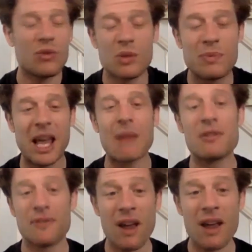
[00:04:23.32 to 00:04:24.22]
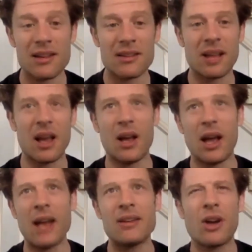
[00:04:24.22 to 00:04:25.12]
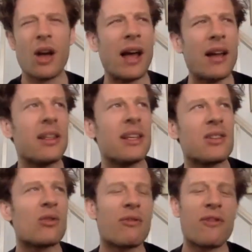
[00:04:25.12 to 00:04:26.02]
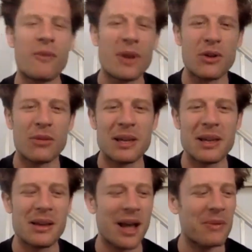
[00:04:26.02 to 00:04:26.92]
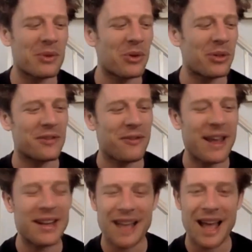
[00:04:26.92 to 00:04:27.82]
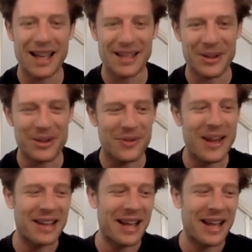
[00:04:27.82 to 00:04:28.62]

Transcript: became his friend. And his sort of, I was called his fake dad, you know. His fake